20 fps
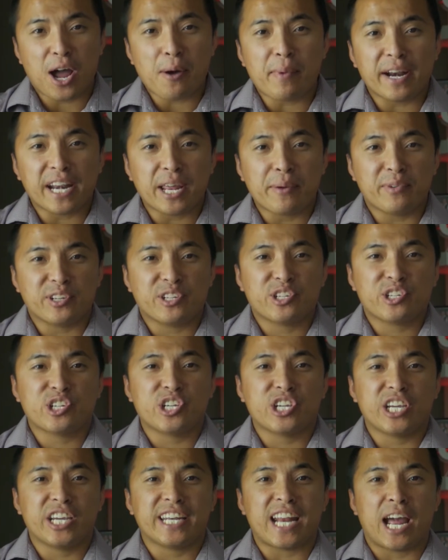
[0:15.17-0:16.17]
My name is
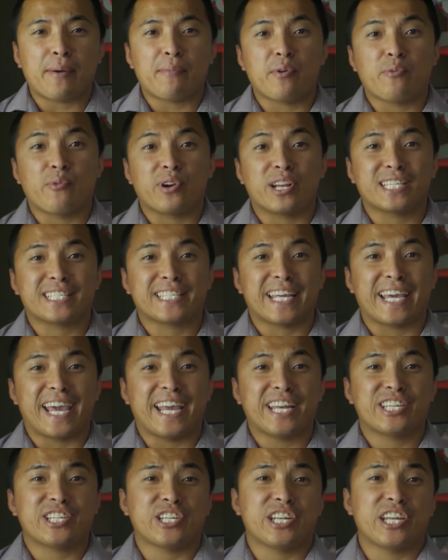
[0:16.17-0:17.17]
Chia and I'm a real estate
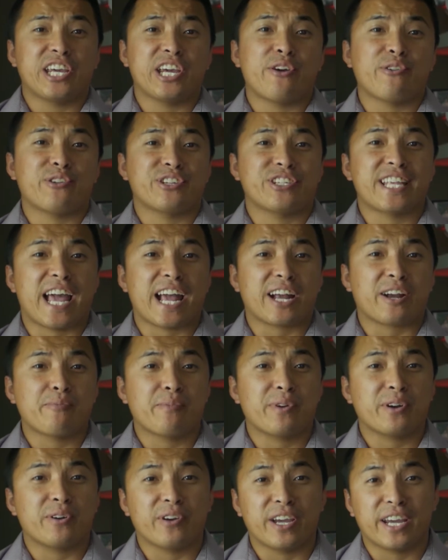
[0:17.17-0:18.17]
agent here in
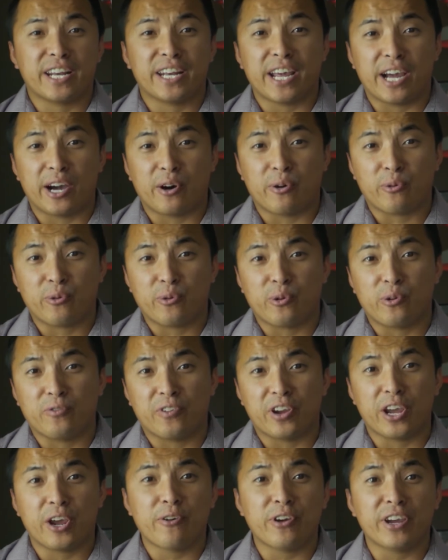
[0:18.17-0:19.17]
Sacramento and Elk Grove
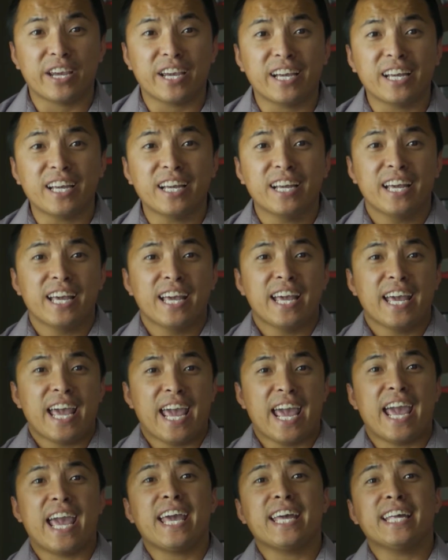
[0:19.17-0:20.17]
area.
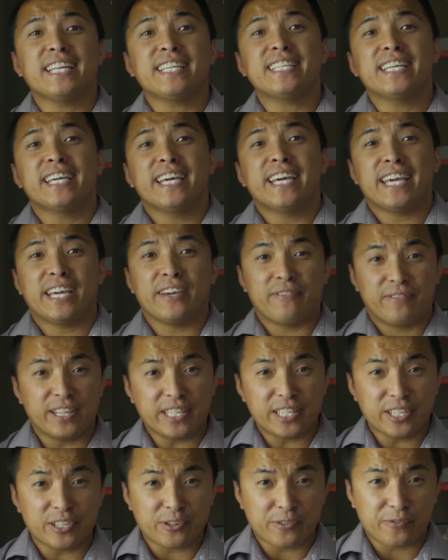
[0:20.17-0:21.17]
And if
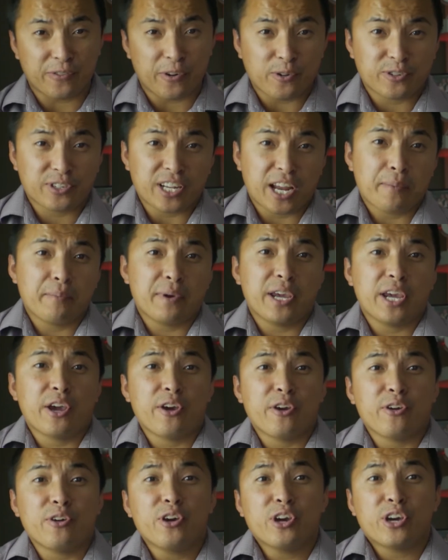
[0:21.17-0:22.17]
this is your first time
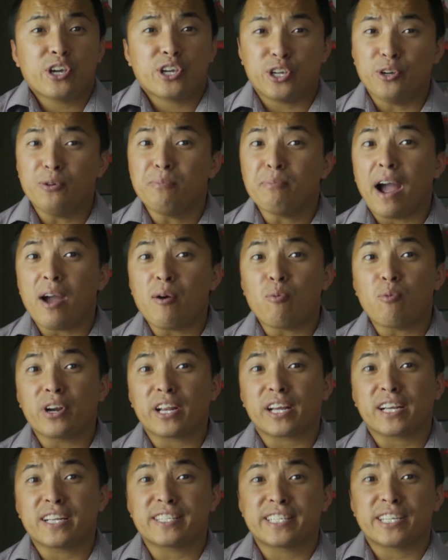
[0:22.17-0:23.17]
here, you might want to
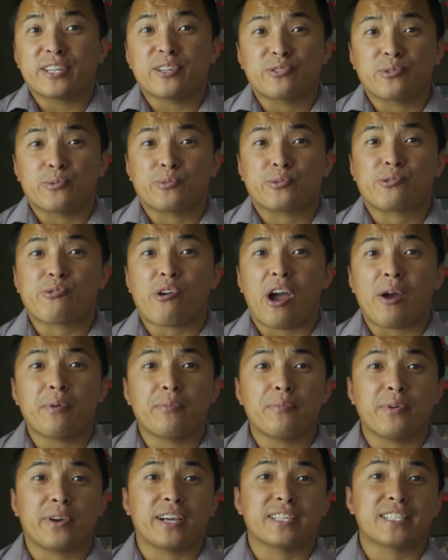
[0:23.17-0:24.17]
consider subscribing
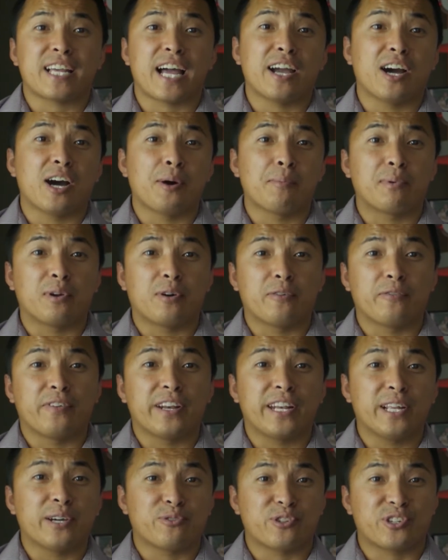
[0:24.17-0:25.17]
because I upload
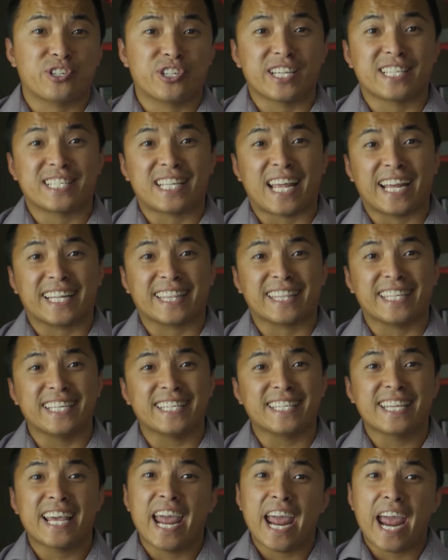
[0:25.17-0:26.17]
videos just like
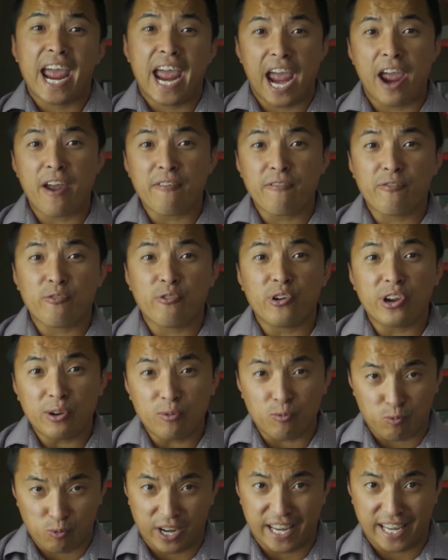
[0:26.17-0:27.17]
this every
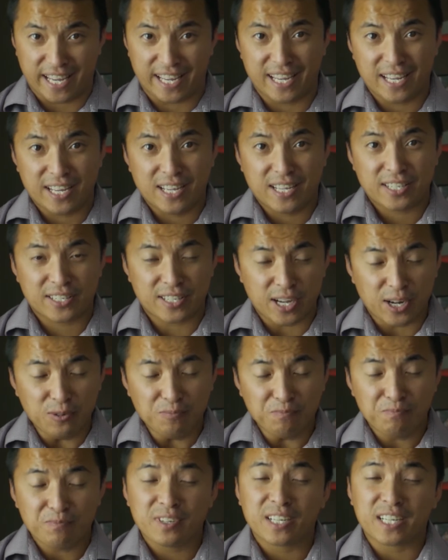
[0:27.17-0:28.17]
week. So
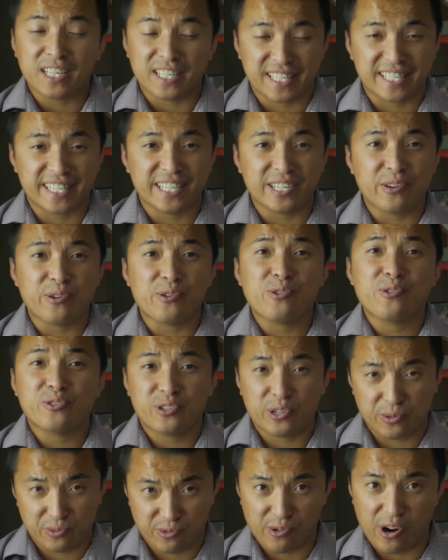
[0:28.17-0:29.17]
consider
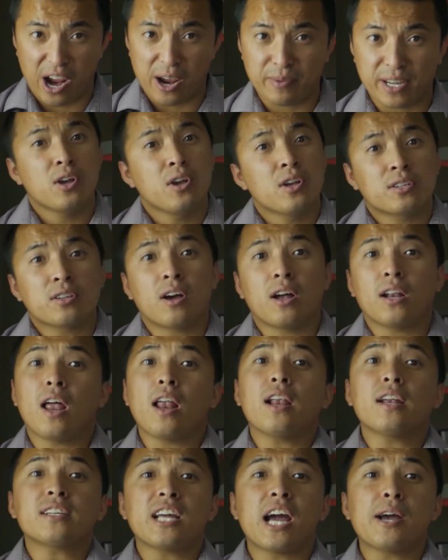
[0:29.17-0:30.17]
subscribing. So a
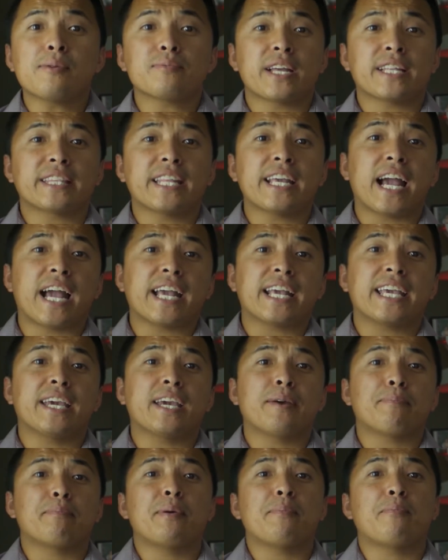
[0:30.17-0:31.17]
lot of times I think I
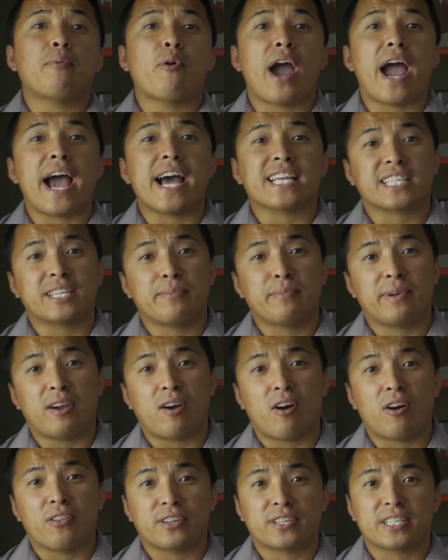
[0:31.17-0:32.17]
get people asking me
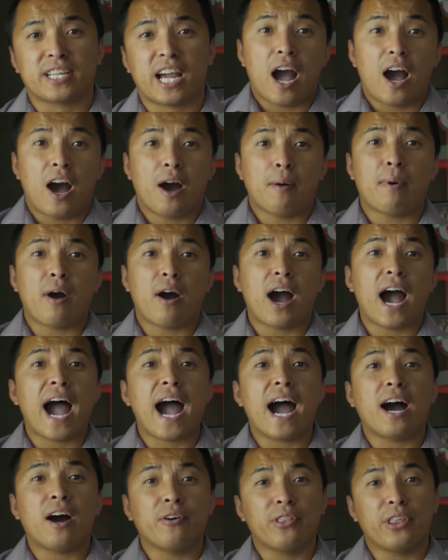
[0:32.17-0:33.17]
all the time about
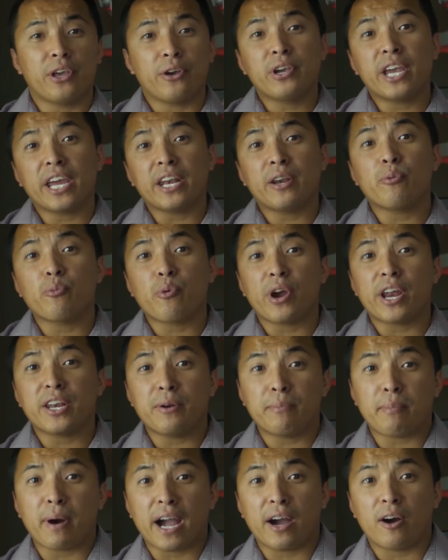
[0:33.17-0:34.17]
how they're getting ready
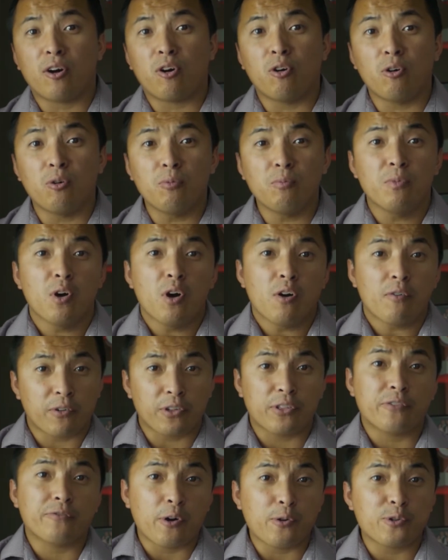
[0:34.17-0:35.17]
to buy a home for
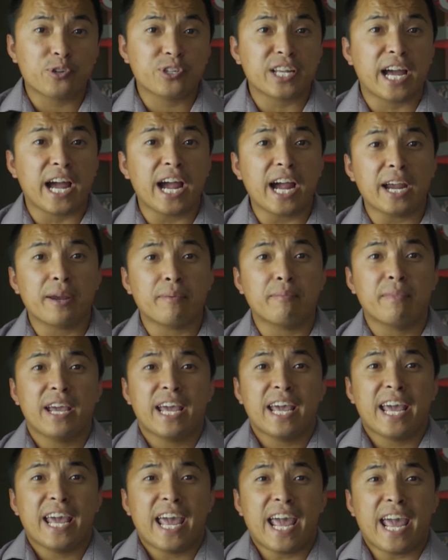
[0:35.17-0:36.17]
the first time,
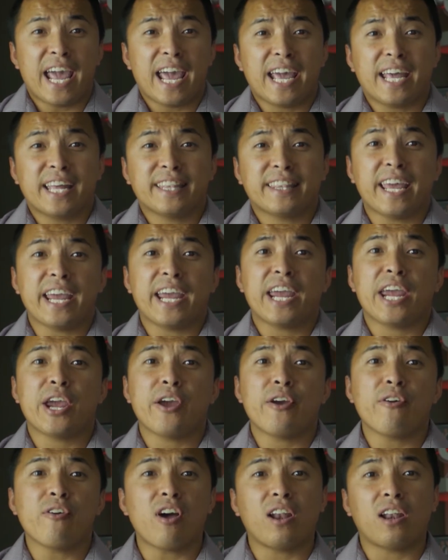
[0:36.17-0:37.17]
and they
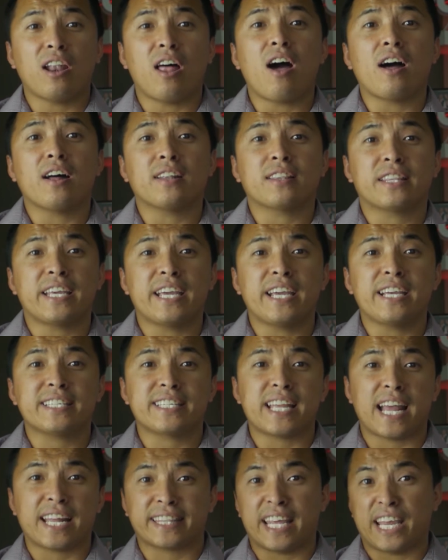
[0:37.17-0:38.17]
hear a lot of things
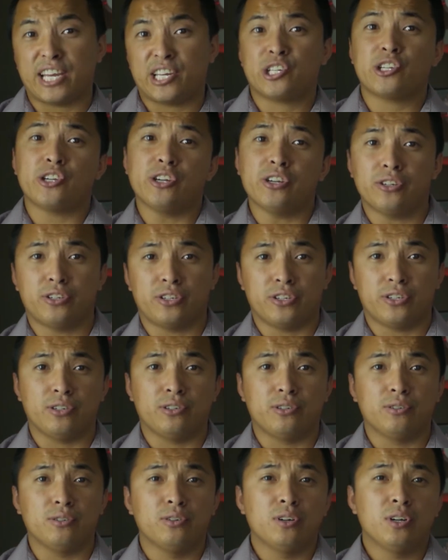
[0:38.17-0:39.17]
that they should
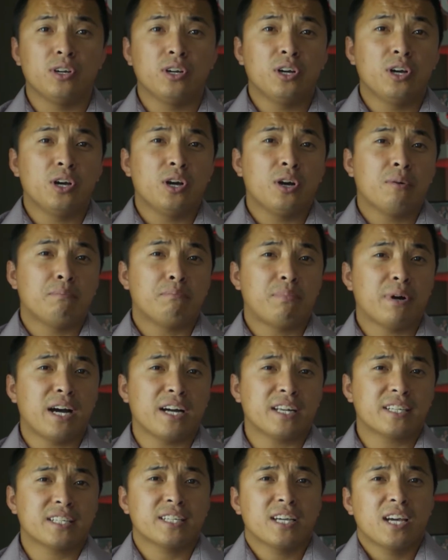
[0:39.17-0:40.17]
do,
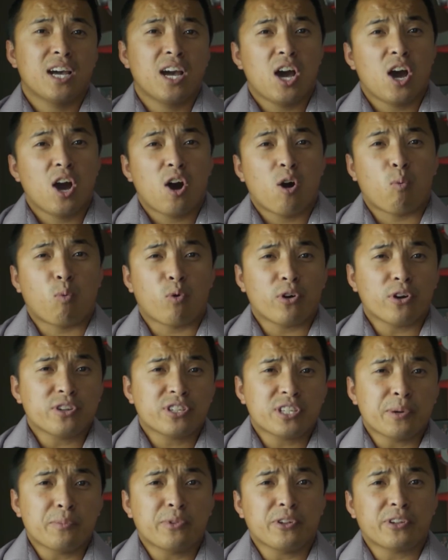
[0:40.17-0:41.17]
but what are
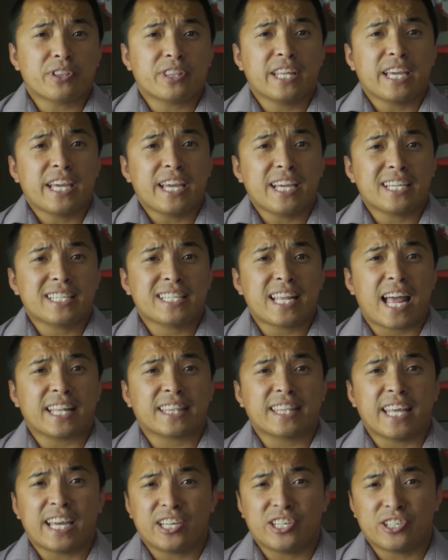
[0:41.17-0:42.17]
some of the things that
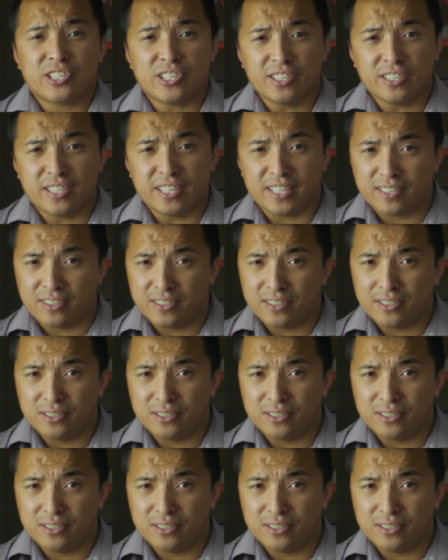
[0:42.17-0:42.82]
they shouldn't do?